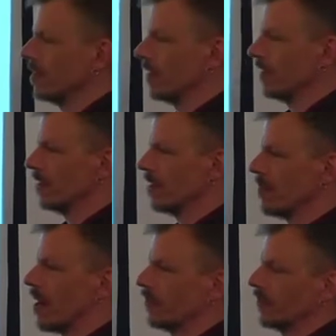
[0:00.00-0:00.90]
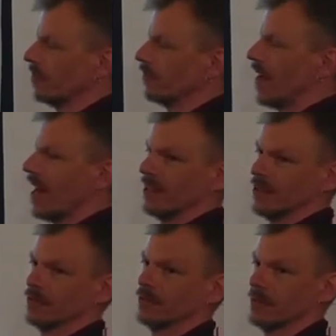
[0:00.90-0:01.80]
the amount of
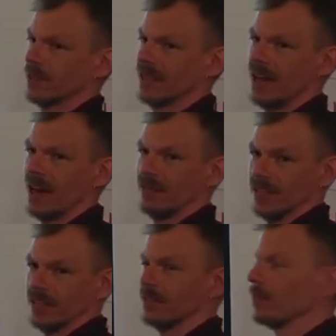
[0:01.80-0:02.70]
values we can have in the